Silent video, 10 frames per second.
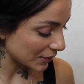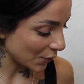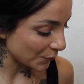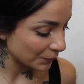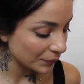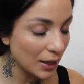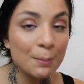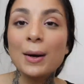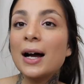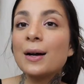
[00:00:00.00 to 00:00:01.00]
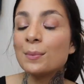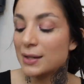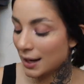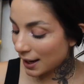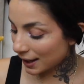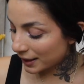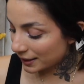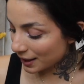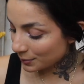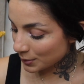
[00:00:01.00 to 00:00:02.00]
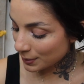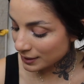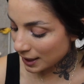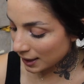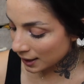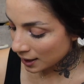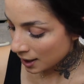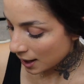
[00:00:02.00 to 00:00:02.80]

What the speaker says: So I'm pumped and I'm super excited.